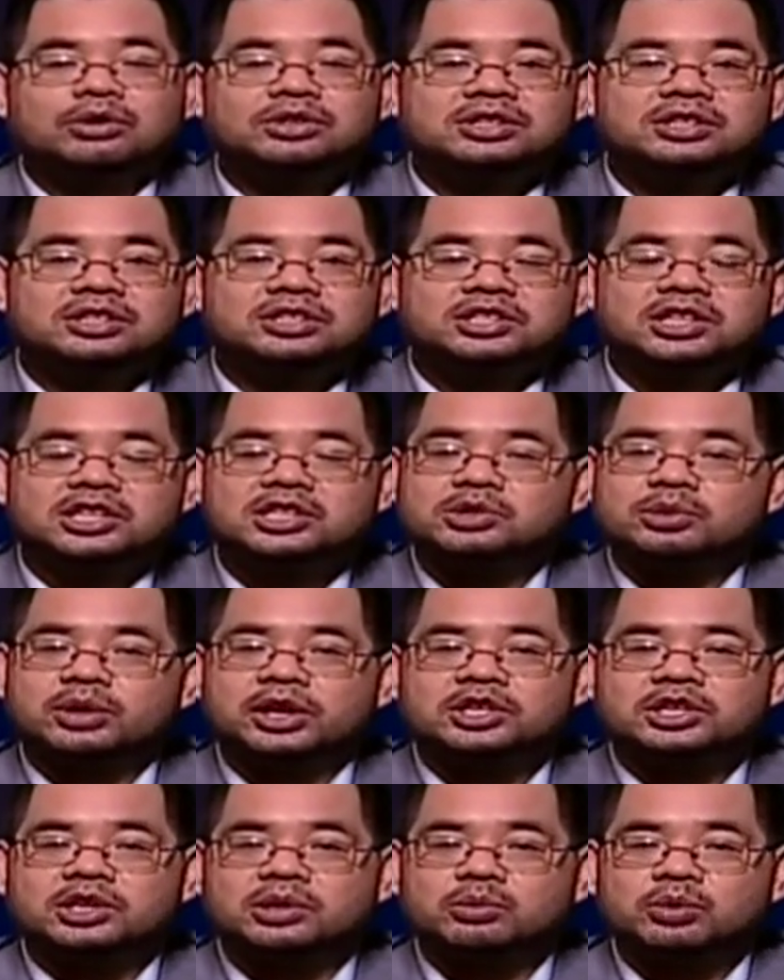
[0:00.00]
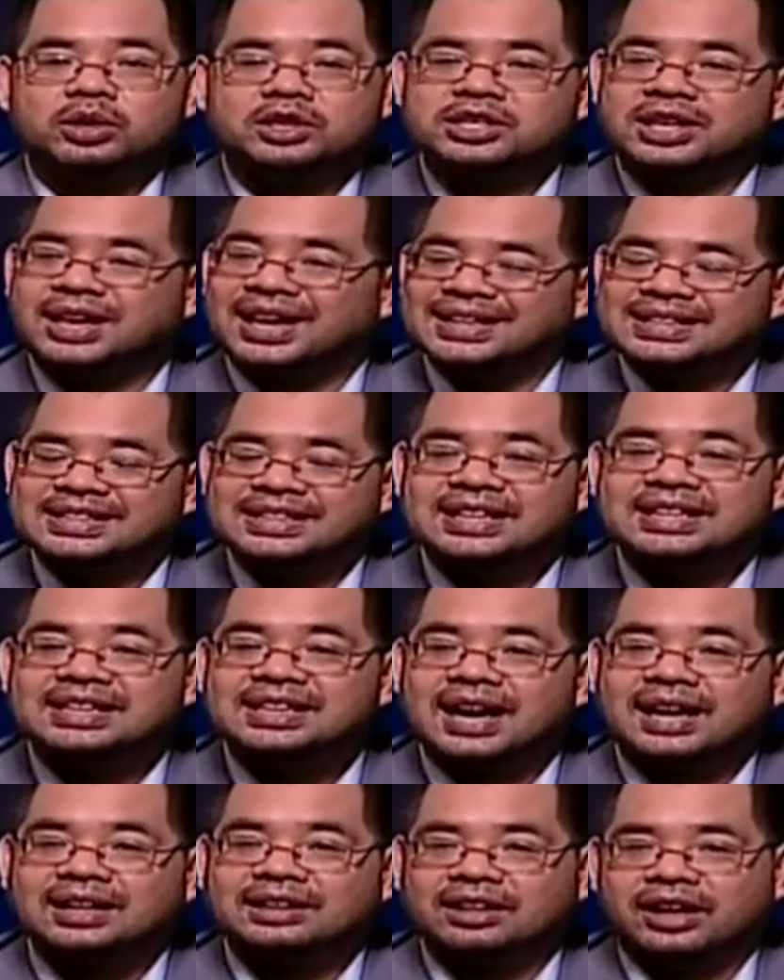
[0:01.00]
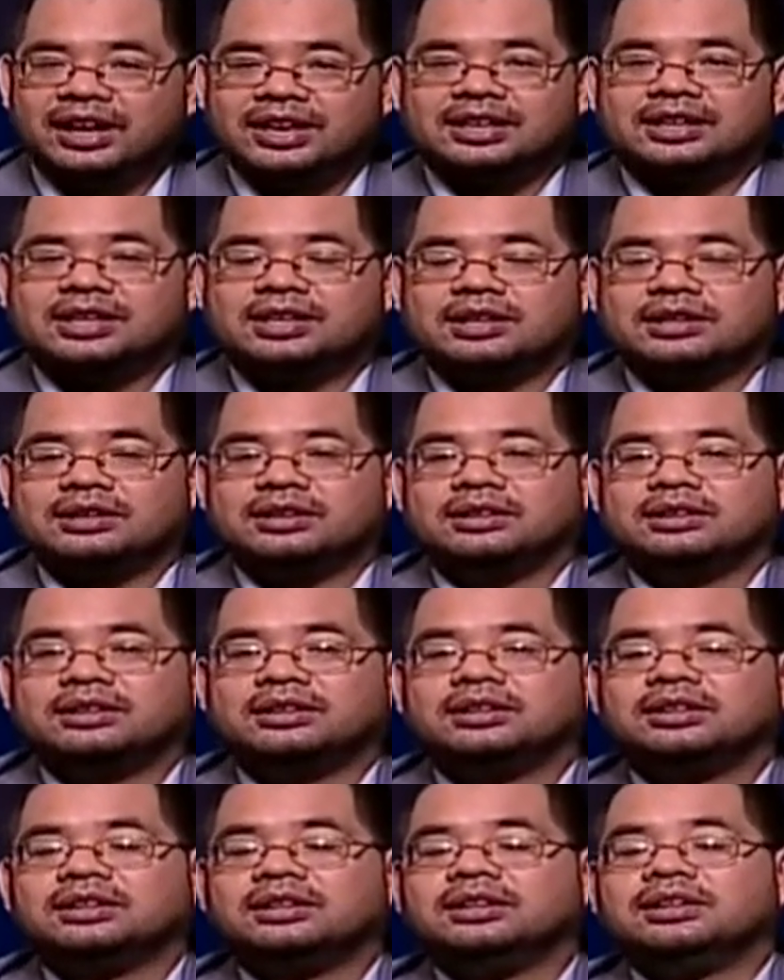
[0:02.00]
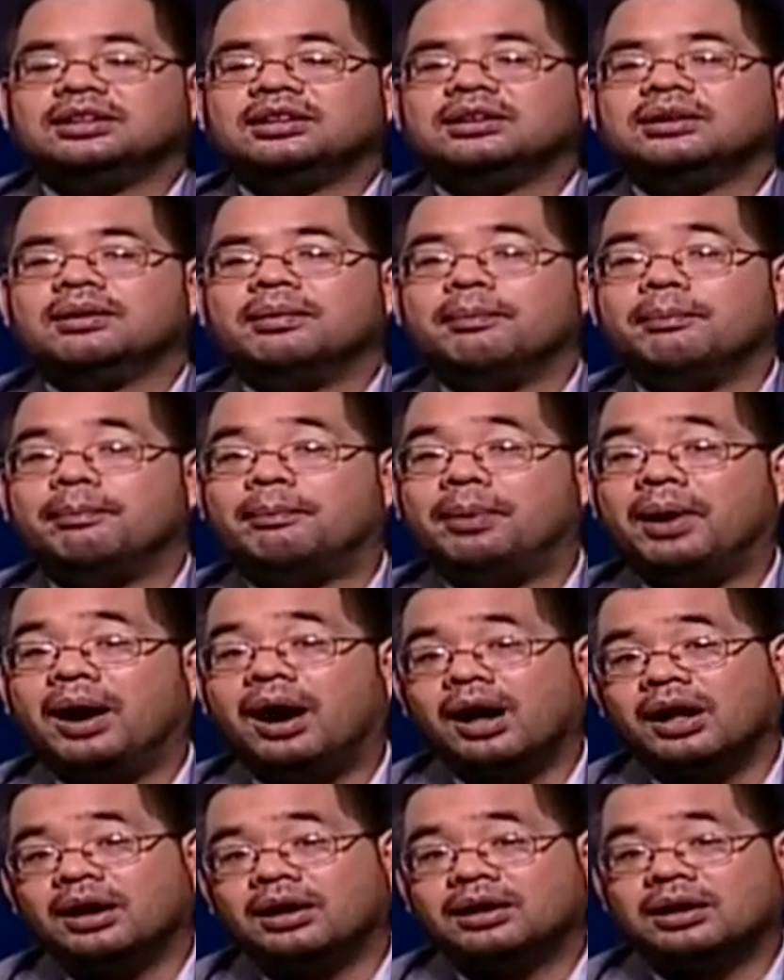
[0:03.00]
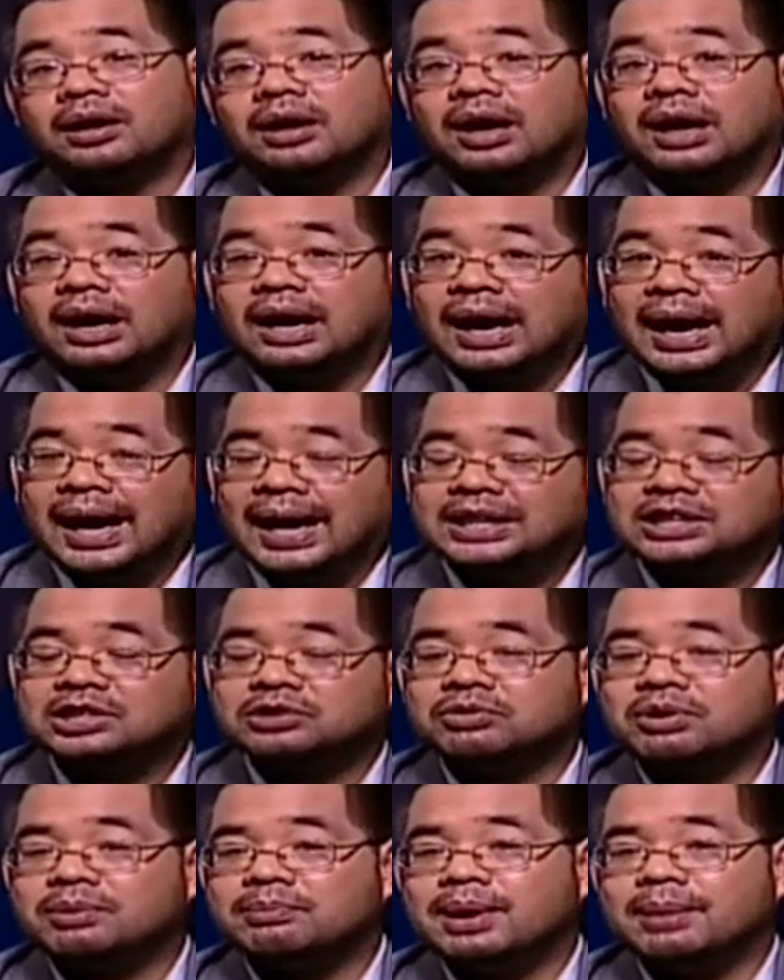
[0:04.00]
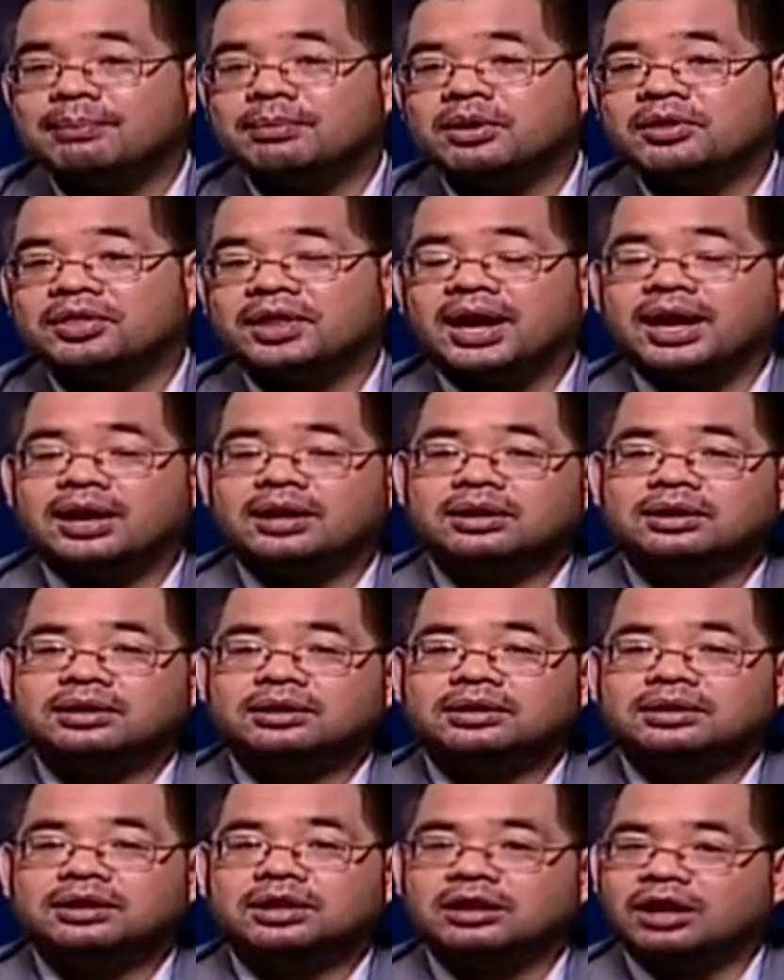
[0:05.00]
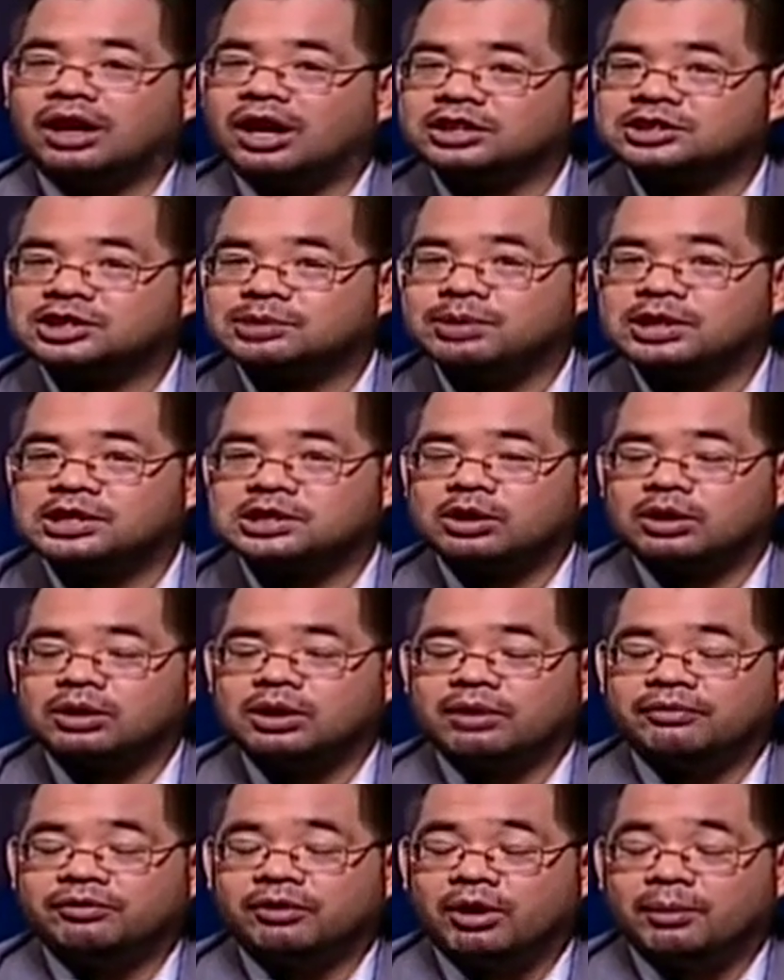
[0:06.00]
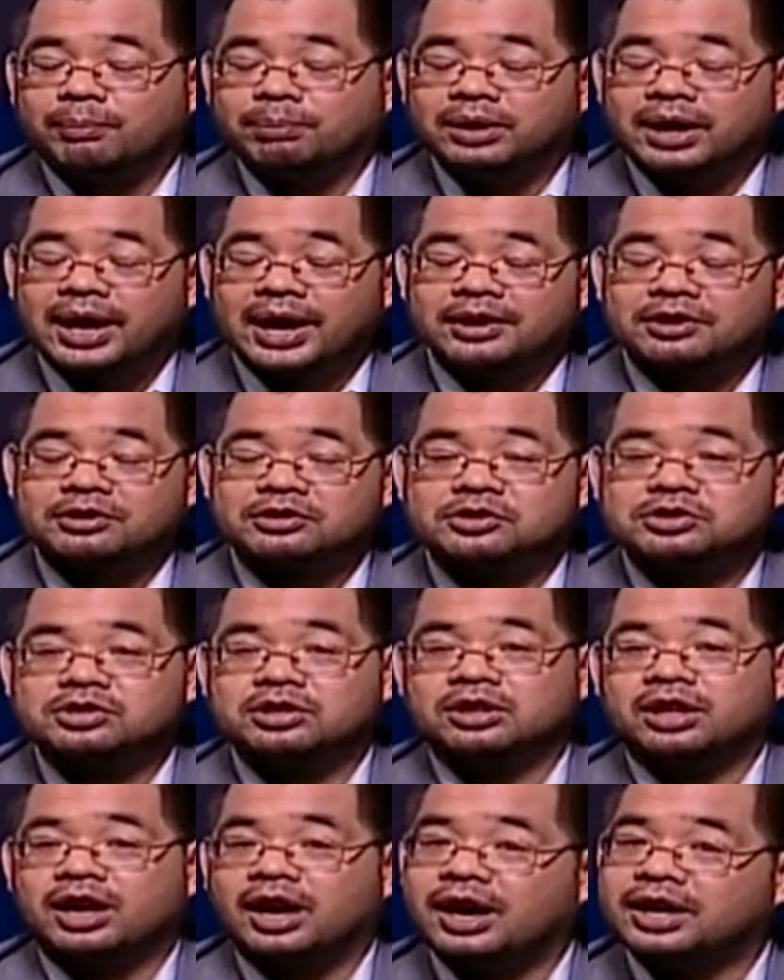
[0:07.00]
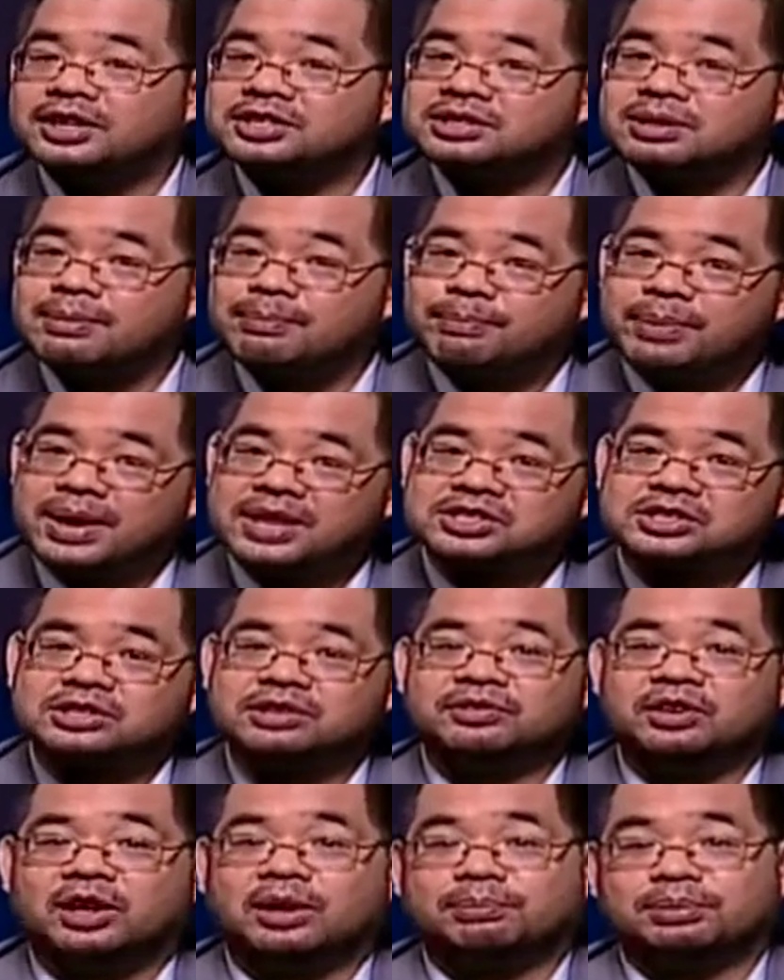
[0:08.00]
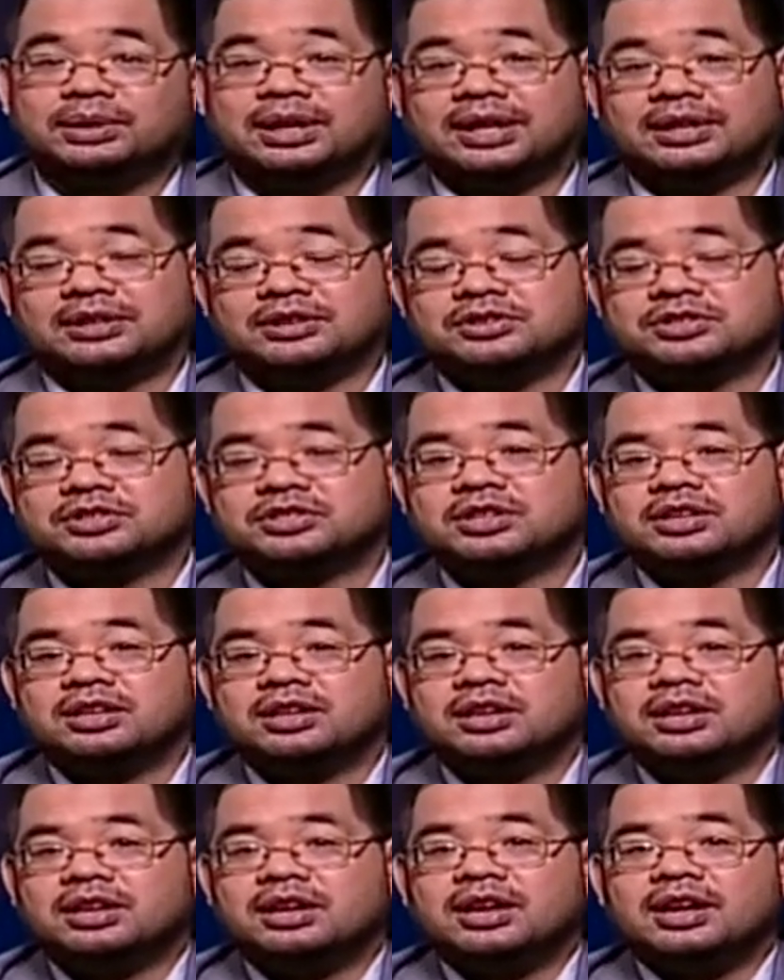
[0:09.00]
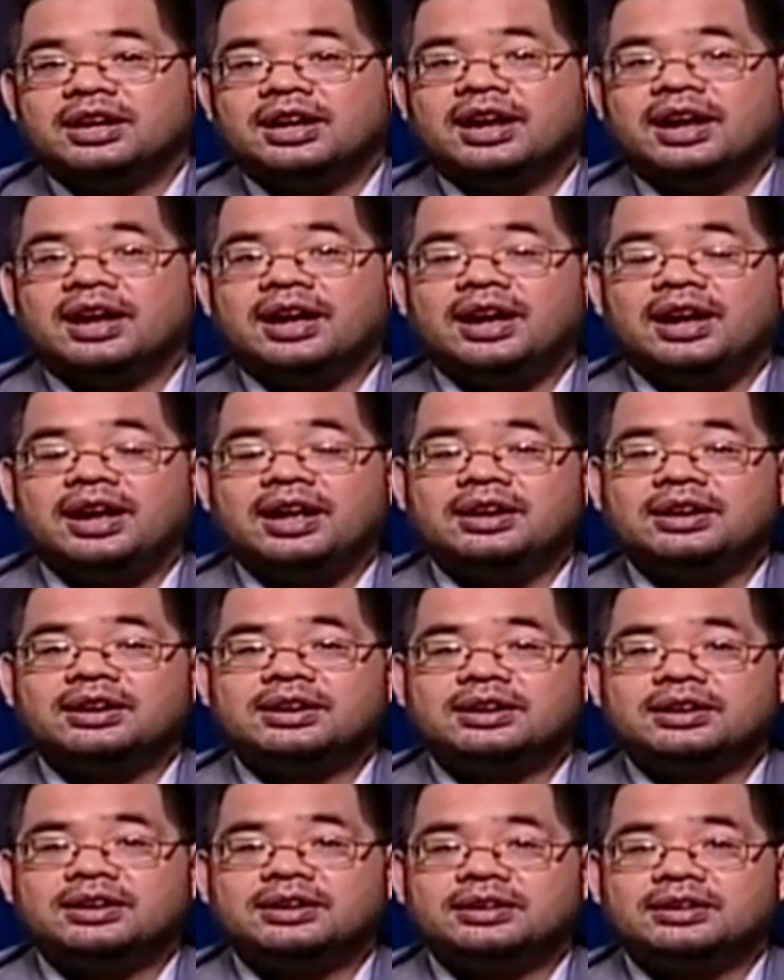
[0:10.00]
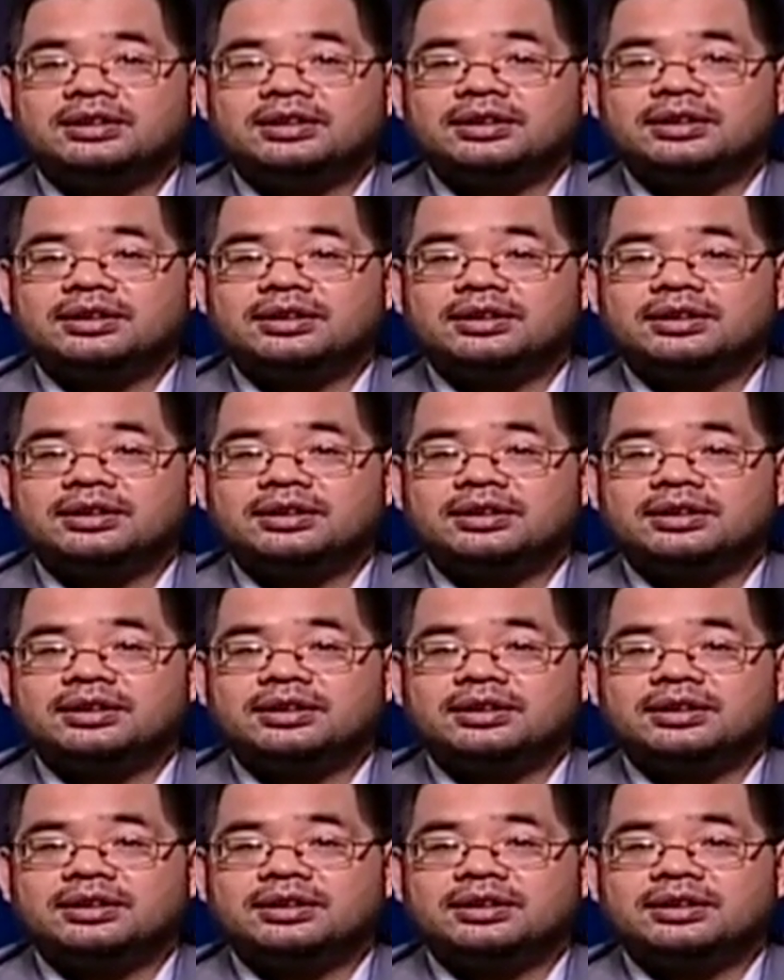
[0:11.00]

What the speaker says: I was in a situation which I did not like. But I had to remember that Allah is the best of all planners. Allah is the best of all planners. And